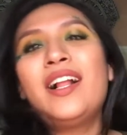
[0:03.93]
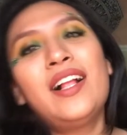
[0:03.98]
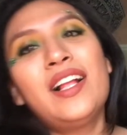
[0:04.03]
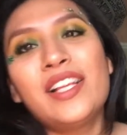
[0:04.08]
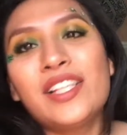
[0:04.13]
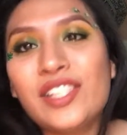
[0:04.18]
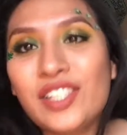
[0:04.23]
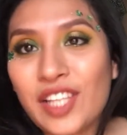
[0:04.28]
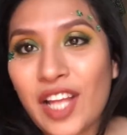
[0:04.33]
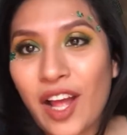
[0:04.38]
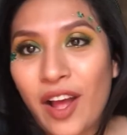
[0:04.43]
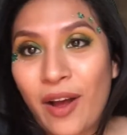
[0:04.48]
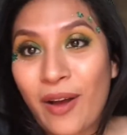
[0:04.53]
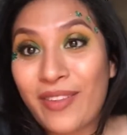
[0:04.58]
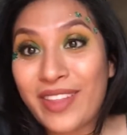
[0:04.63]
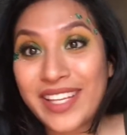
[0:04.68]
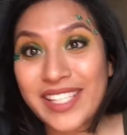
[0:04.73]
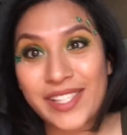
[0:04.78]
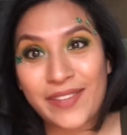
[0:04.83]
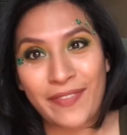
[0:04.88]
So
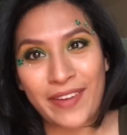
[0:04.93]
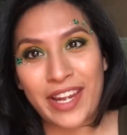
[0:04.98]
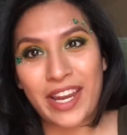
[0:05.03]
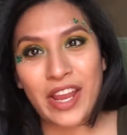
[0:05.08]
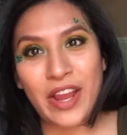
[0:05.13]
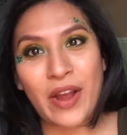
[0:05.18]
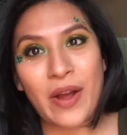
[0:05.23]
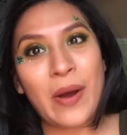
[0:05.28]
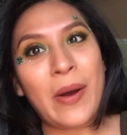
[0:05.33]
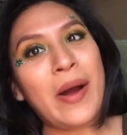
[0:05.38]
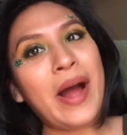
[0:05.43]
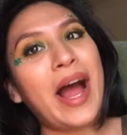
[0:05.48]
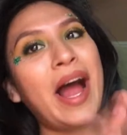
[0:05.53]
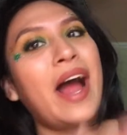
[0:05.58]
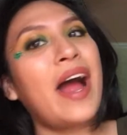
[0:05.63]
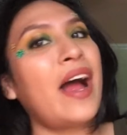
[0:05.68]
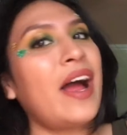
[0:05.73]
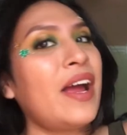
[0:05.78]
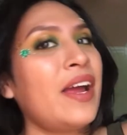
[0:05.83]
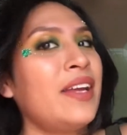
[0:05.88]
this video,
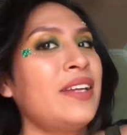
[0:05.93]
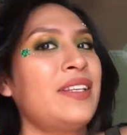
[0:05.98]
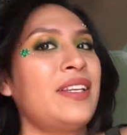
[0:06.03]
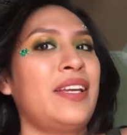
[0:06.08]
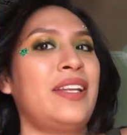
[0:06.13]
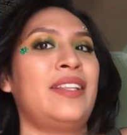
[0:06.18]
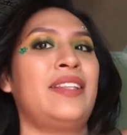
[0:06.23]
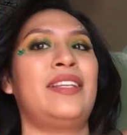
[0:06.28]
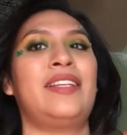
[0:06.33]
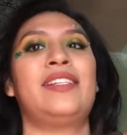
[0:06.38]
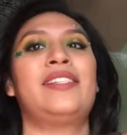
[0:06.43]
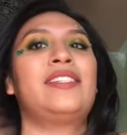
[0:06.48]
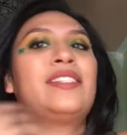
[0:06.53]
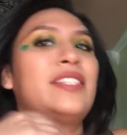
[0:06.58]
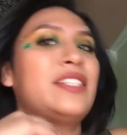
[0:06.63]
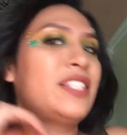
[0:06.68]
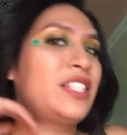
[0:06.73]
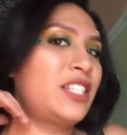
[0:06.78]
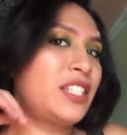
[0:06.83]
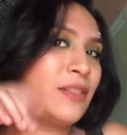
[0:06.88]
I did this
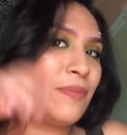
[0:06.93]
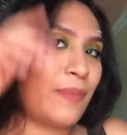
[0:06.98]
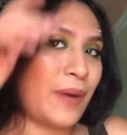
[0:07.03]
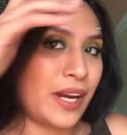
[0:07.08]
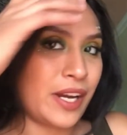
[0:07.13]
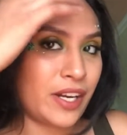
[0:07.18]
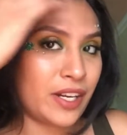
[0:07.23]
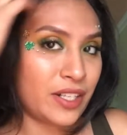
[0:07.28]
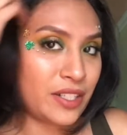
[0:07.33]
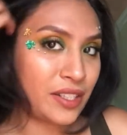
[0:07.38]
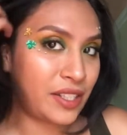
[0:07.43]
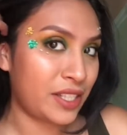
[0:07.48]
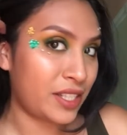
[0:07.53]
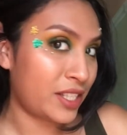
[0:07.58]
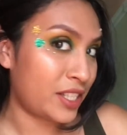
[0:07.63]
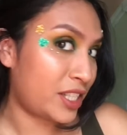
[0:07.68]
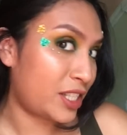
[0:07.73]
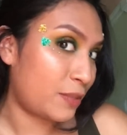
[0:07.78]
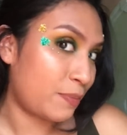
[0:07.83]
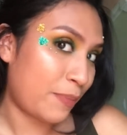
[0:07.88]
inspired
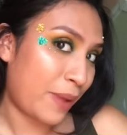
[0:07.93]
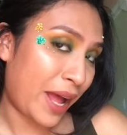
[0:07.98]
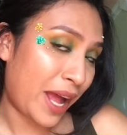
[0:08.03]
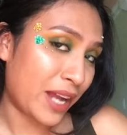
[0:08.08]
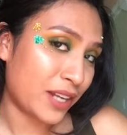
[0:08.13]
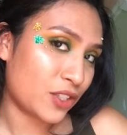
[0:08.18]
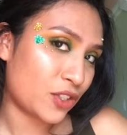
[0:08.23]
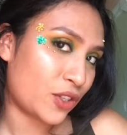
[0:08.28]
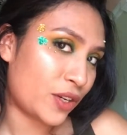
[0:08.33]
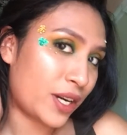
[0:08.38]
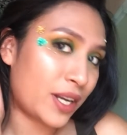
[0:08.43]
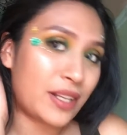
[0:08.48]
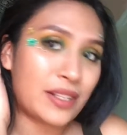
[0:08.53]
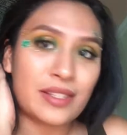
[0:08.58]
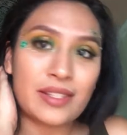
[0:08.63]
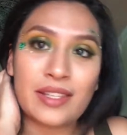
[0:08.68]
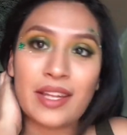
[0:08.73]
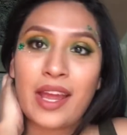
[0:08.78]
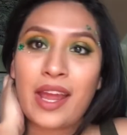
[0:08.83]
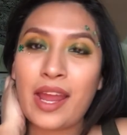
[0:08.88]
St. Patrick's
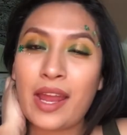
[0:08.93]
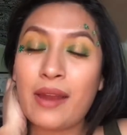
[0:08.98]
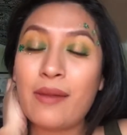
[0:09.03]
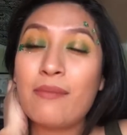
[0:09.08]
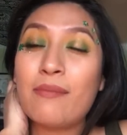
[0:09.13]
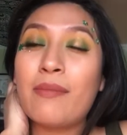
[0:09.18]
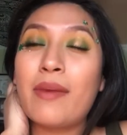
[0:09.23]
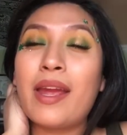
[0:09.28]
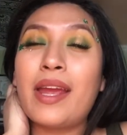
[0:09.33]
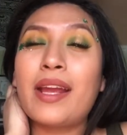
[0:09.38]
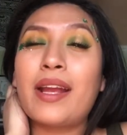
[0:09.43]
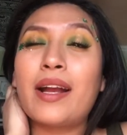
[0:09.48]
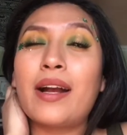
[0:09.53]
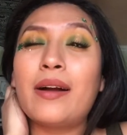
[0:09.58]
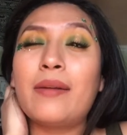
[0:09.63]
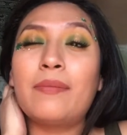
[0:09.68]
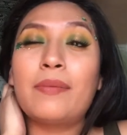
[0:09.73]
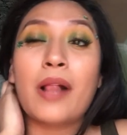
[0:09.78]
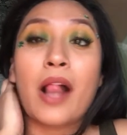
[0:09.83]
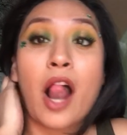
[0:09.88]
Day
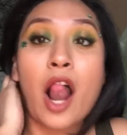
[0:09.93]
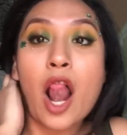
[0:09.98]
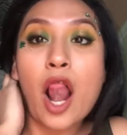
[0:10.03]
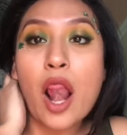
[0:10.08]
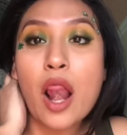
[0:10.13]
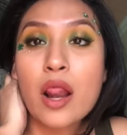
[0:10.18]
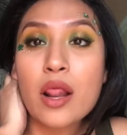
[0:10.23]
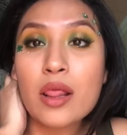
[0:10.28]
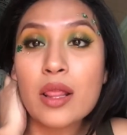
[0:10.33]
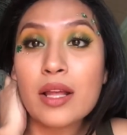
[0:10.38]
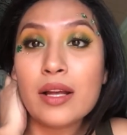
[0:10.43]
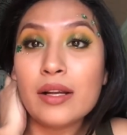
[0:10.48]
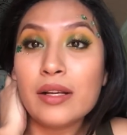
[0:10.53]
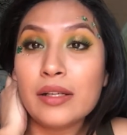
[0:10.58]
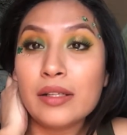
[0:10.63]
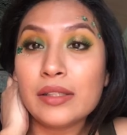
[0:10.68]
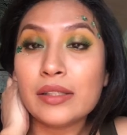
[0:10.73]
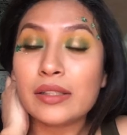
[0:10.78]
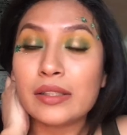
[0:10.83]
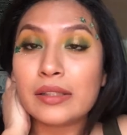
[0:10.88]
makeup
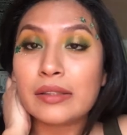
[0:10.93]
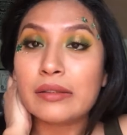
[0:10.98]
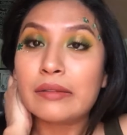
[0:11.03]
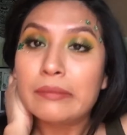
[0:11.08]
look.